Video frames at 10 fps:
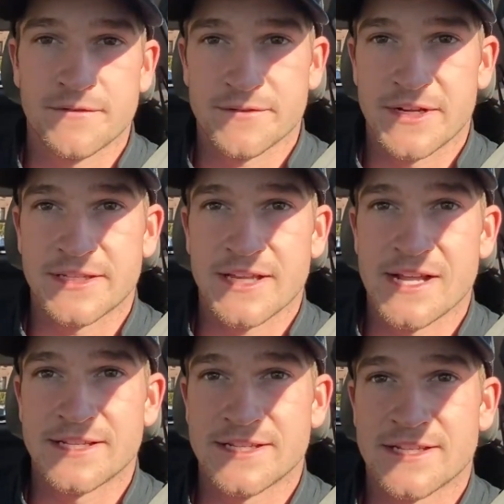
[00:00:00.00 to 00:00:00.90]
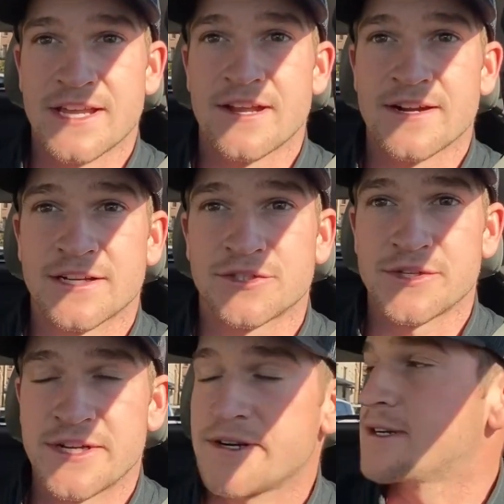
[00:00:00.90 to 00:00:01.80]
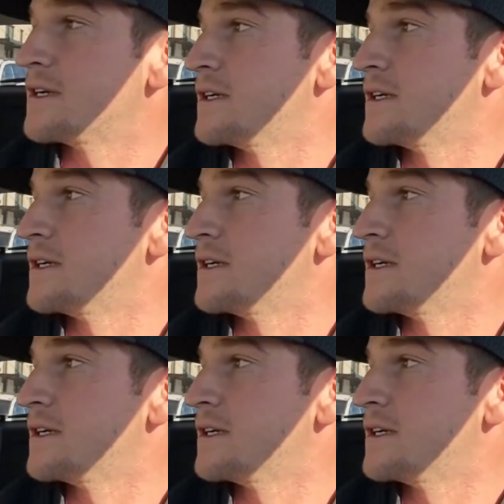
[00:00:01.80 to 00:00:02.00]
so I decided to stay here an extra year.